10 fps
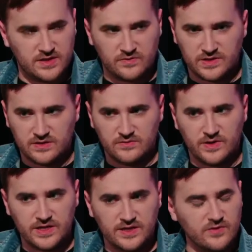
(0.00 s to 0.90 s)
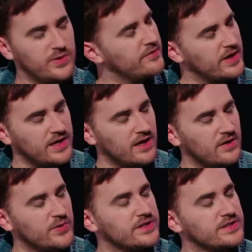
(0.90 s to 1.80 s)
that we don't want to give away right now,
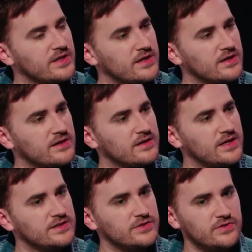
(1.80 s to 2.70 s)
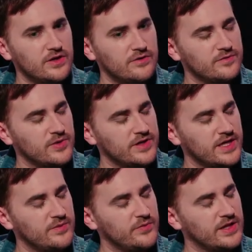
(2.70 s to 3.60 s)
which, uh, as you know from our
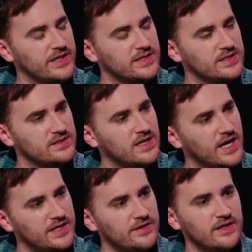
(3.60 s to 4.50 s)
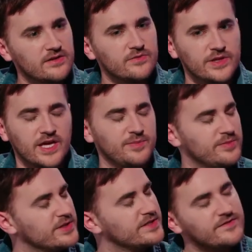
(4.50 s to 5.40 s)
game, we like to hide in there and we like
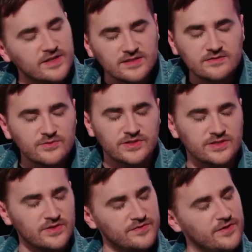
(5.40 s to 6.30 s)
people to find, which is always